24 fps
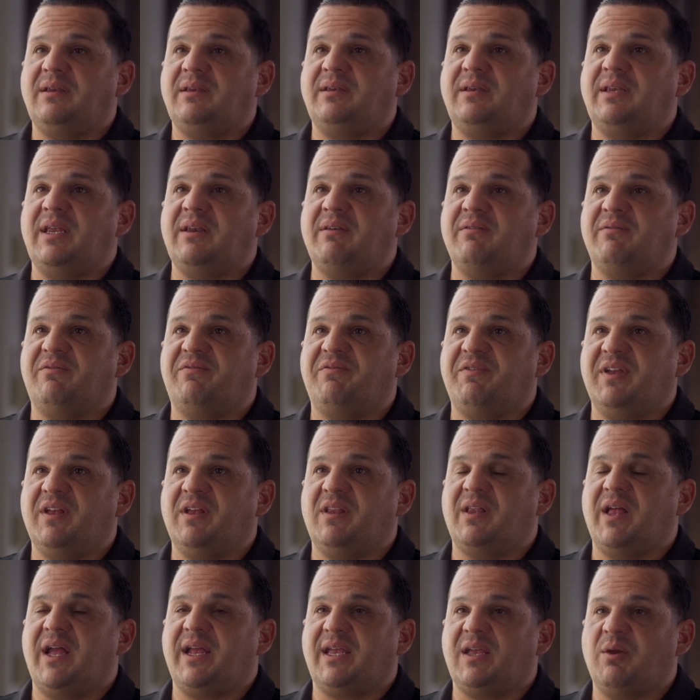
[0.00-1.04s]
didn't feel
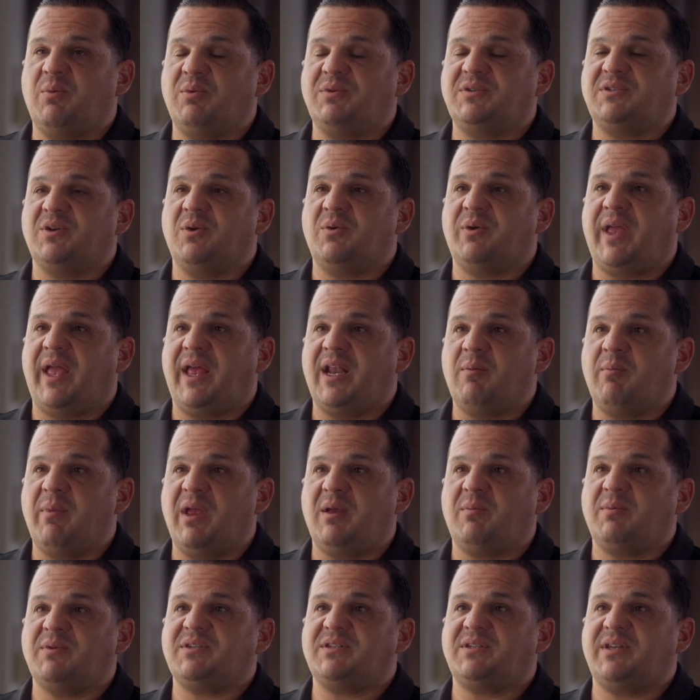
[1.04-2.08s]
like it was okay to
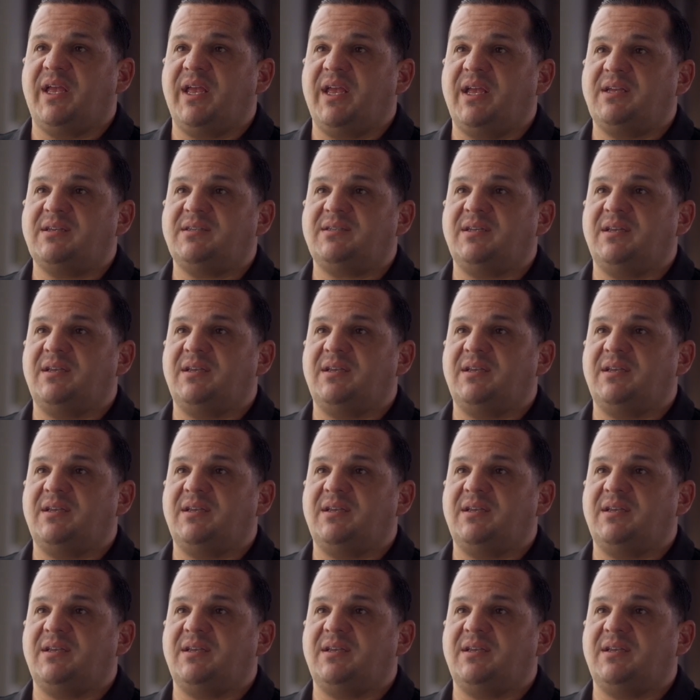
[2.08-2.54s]
make mistakes,